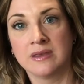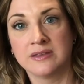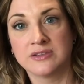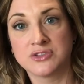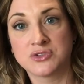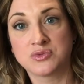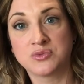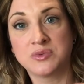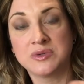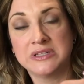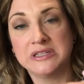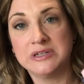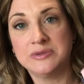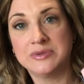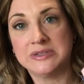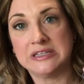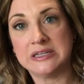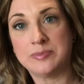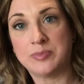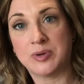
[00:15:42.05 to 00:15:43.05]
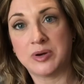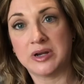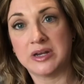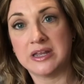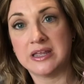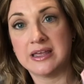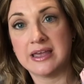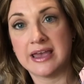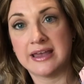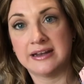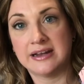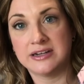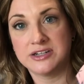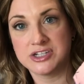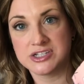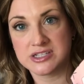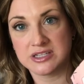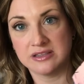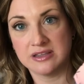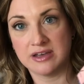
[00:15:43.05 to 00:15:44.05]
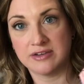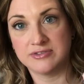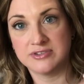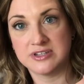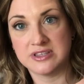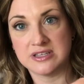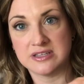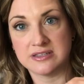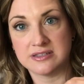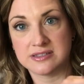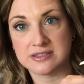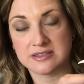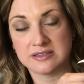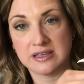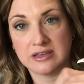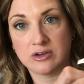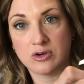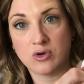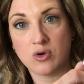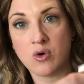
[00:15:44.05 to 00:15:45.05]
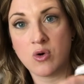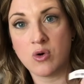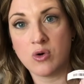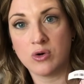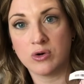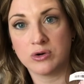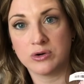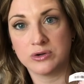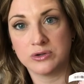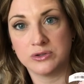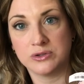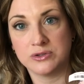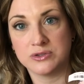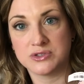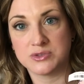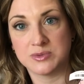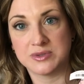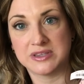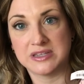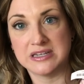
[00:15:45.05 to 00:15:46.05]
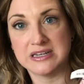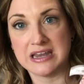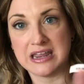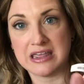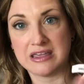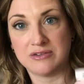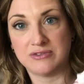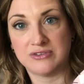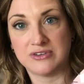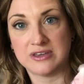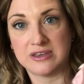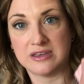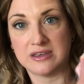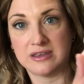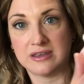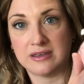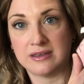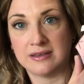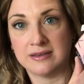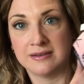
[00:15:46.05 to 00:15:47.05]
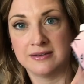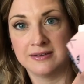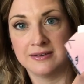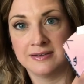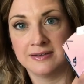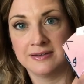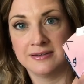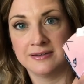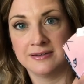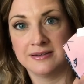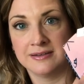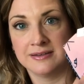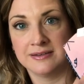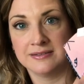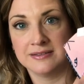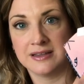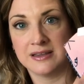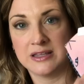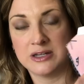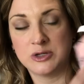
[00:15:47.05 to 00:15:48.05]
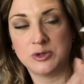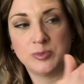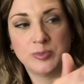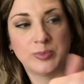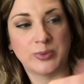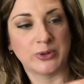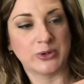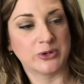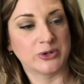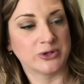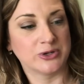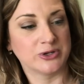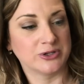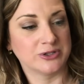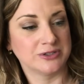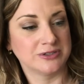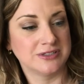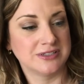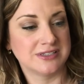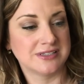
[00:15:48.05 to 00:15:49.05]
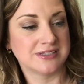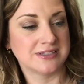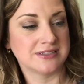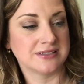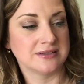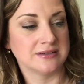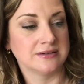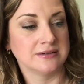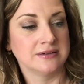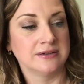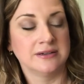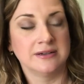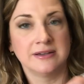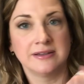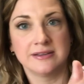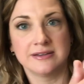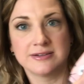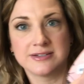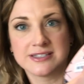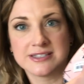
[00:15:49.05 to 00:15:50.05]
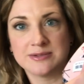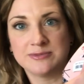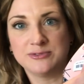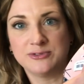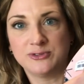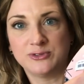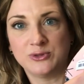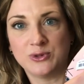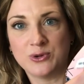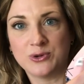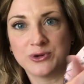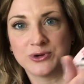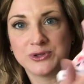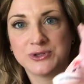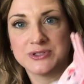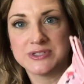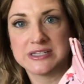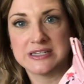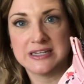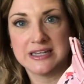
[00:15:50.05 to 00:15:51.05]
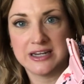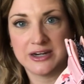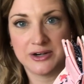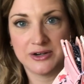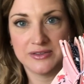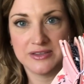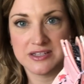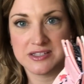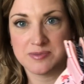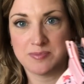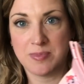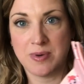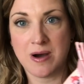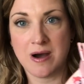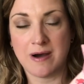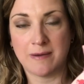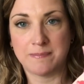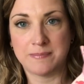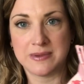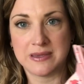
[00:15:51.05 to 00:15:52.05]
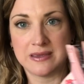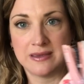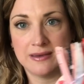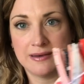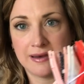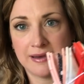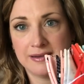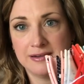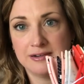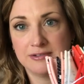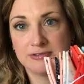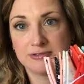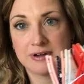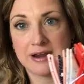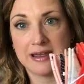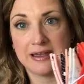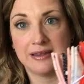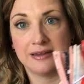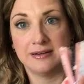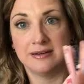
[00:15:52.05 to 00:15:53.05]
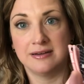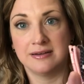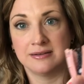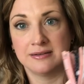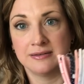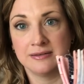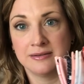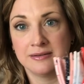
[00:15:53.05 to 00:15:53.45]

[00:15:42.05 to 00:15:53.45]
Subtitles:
It's really, really pretty, and I just loved these like corals with the navy, the little birds. There's some florals in here in this poppy kind of red.